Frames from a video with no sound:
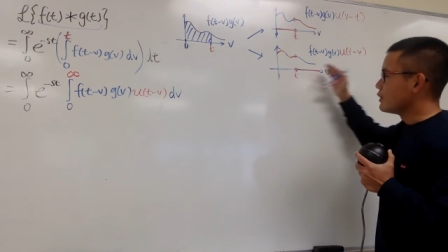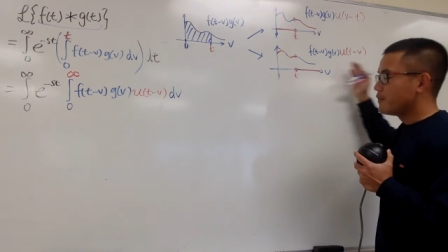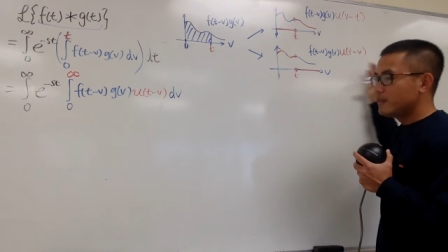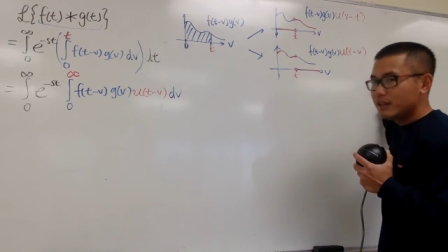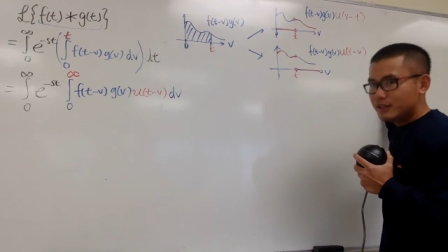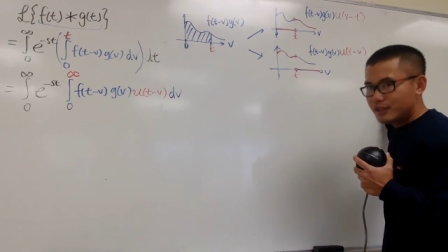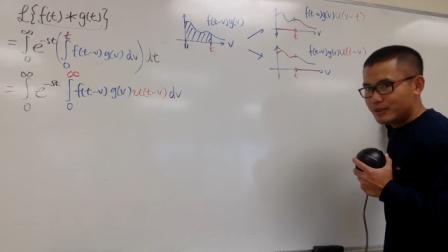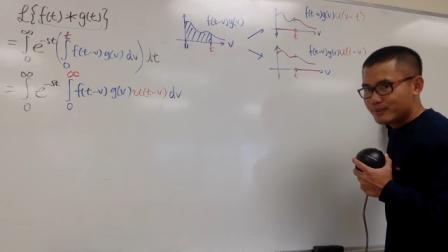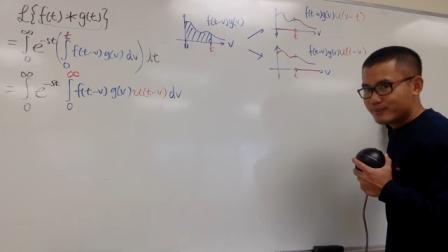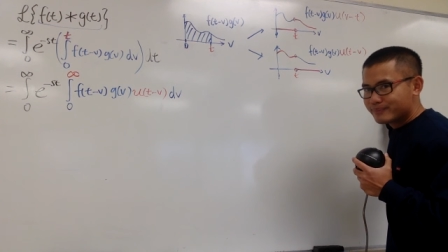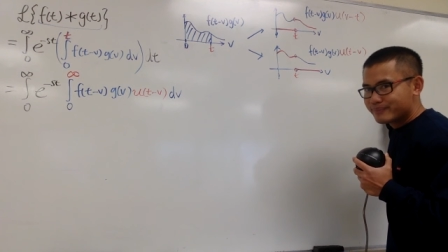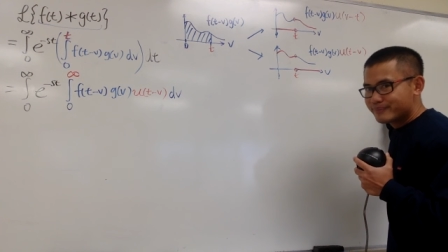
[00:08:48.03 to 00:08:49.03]
infinity,
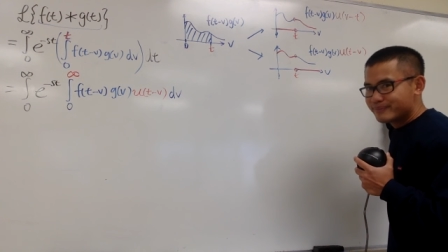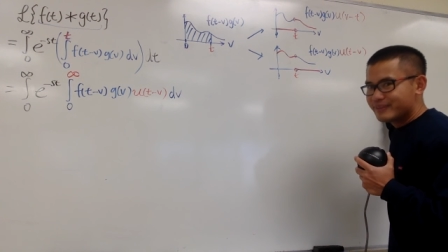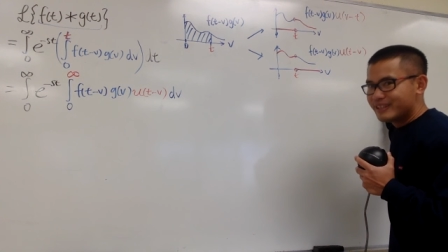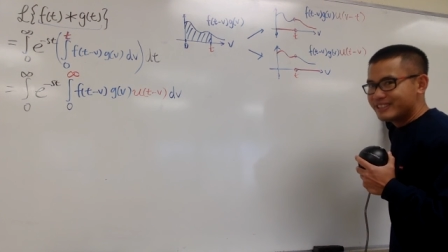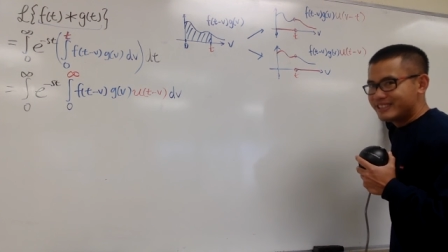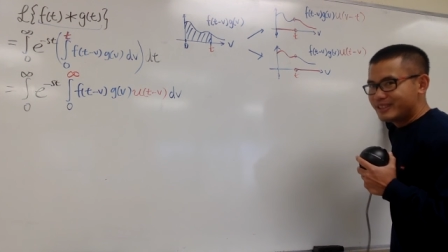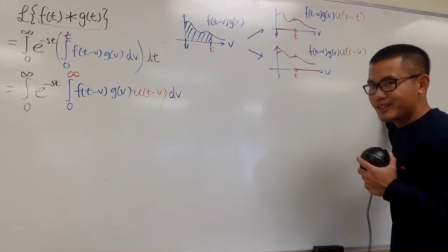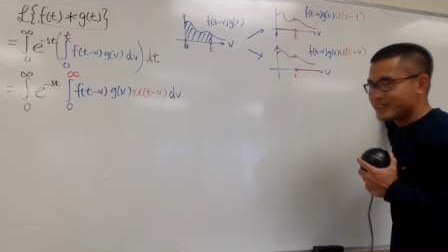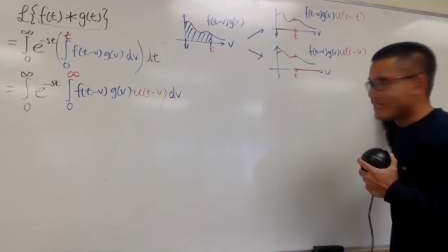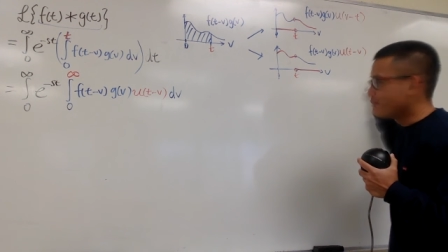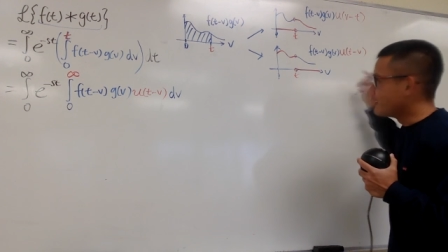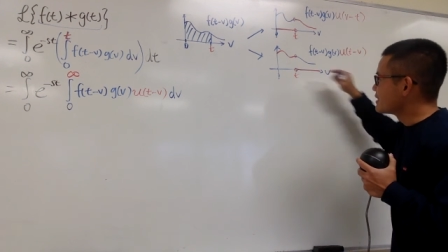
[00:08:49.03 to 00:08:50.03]
it's still the
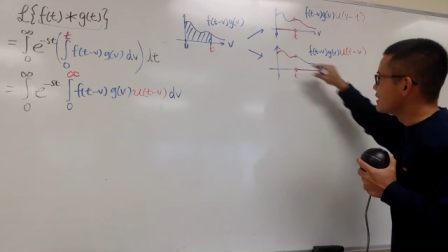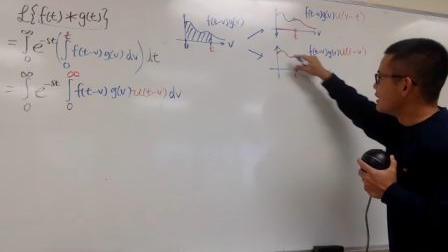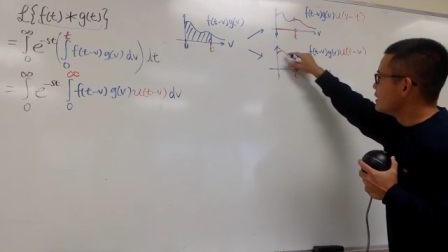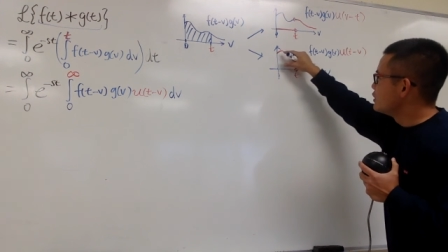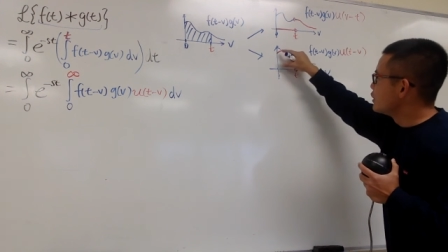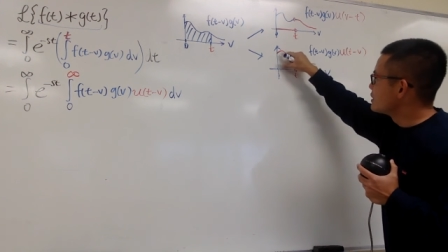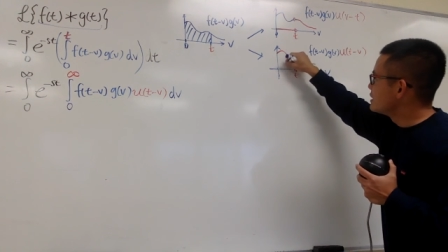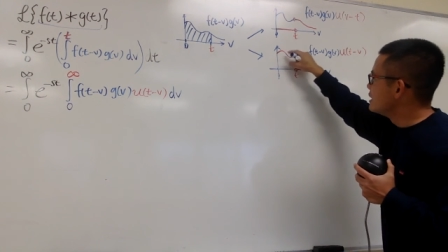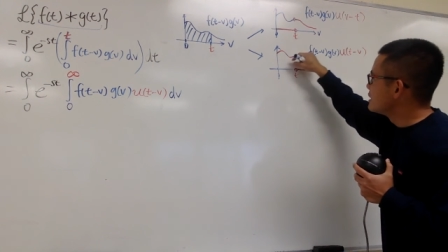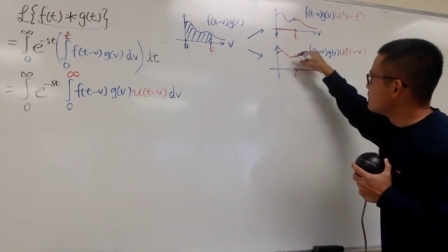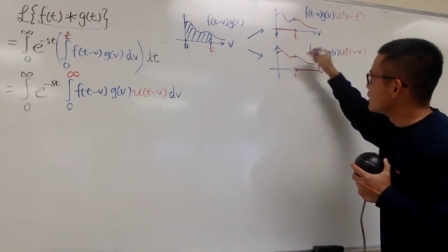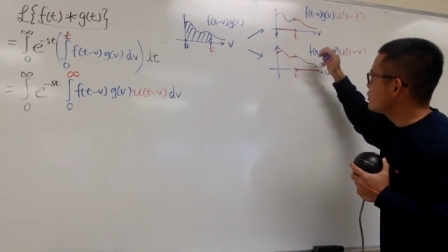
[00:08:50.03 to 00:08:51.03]
same as just
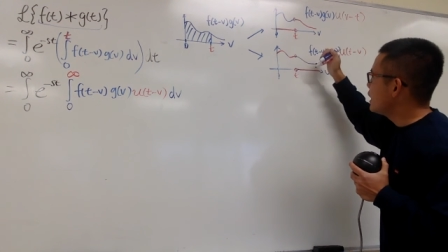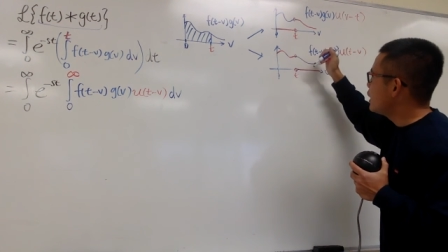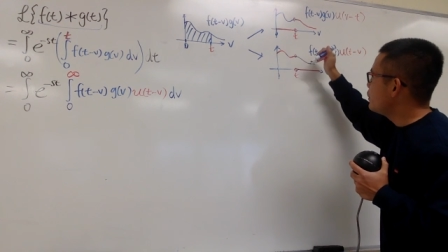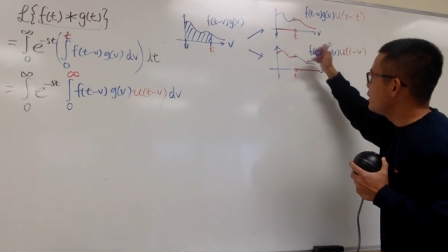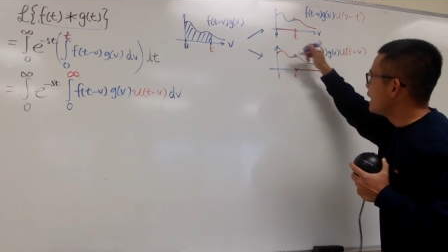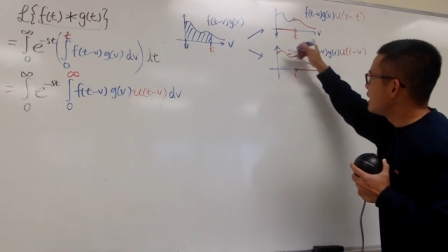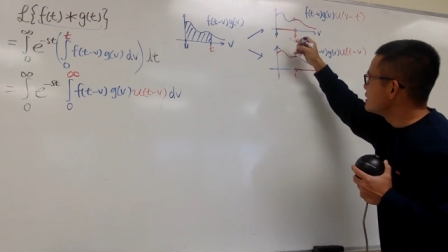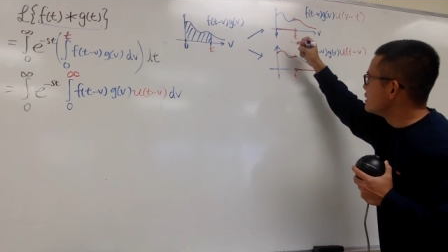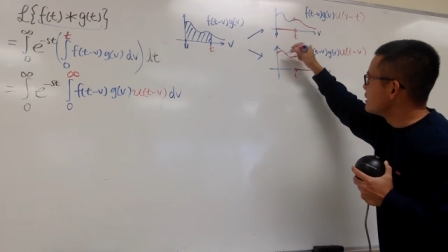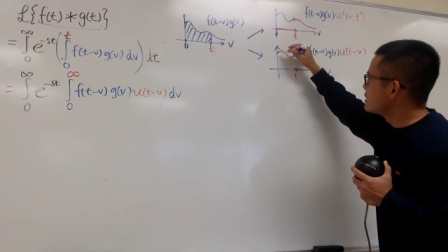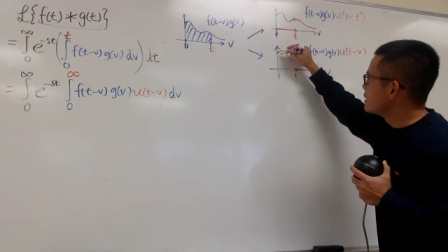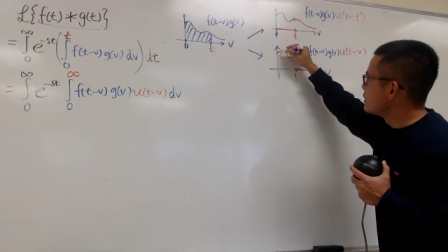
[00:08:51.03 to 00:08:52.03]
this much area, isn't
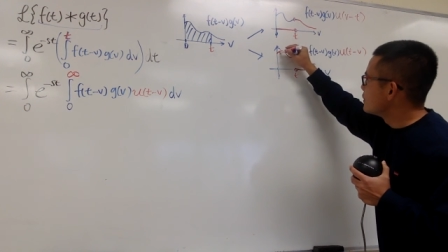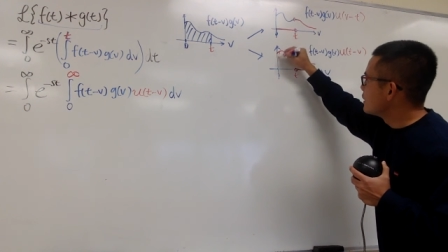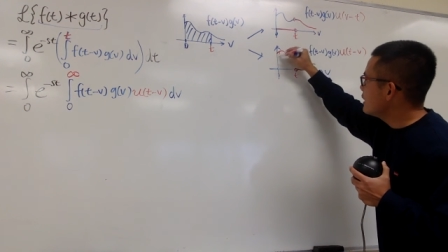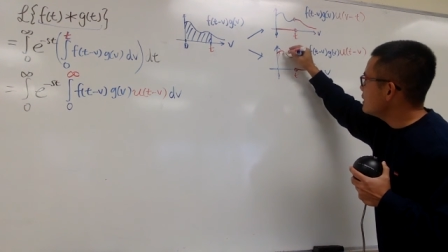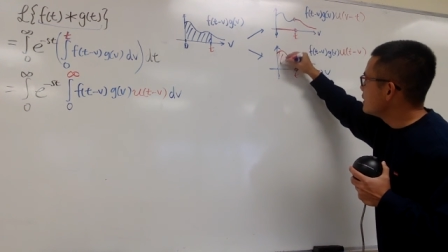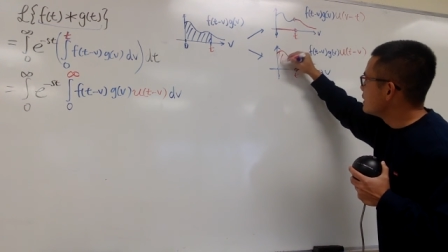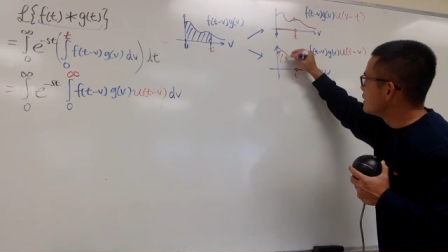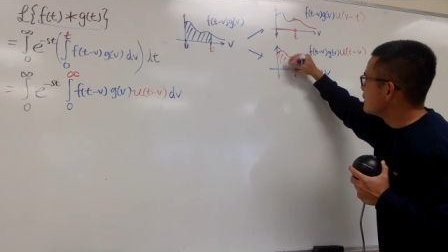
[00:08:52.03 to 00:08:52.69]
it? Right?